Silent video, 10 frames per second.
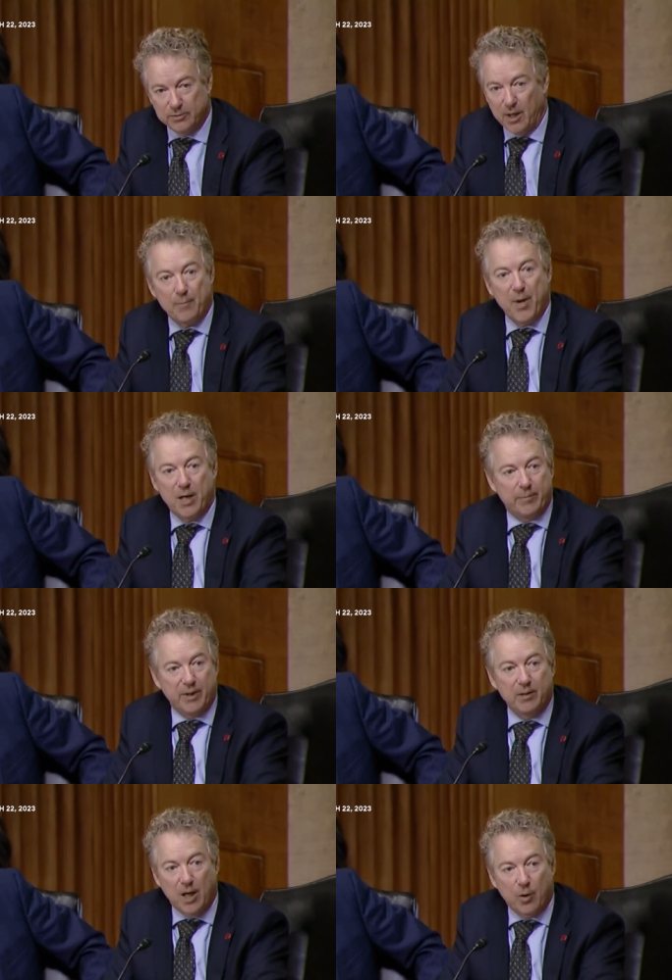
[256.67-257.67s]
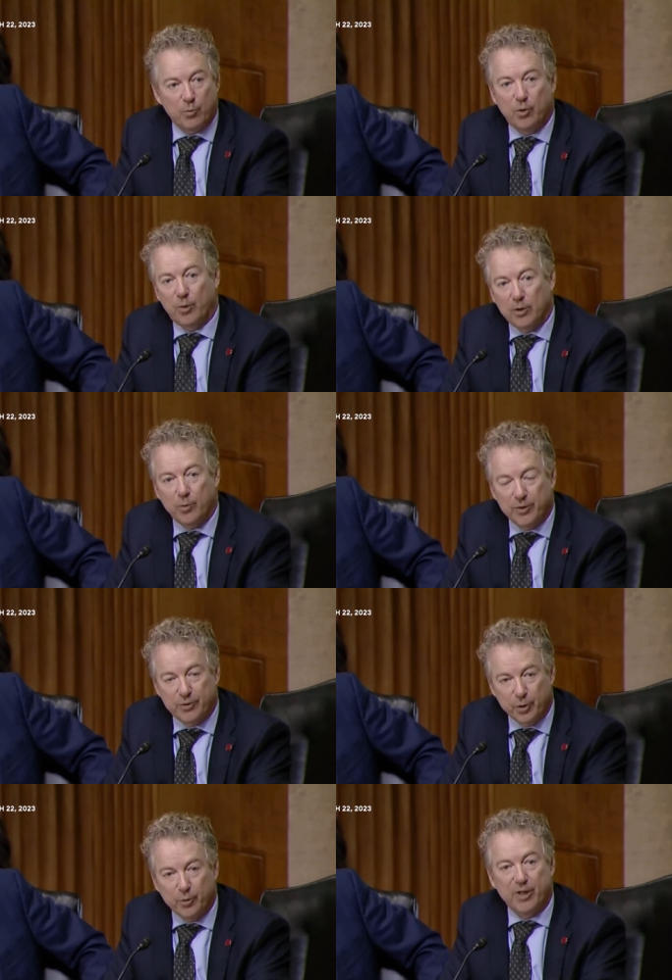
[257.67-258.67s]
Not maybe, not we'll work
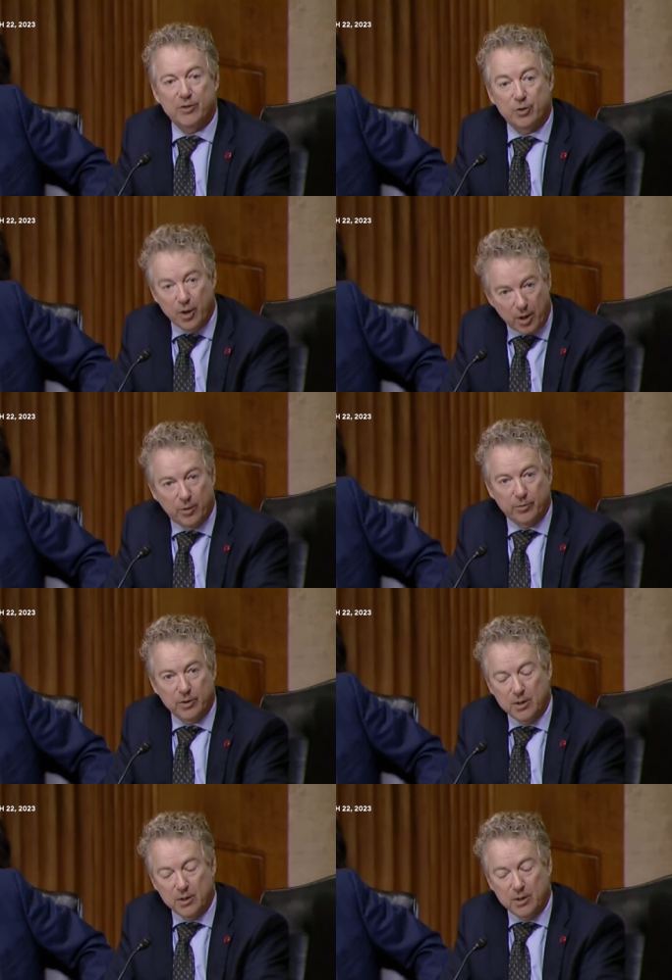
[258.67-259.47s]
with you, it's no.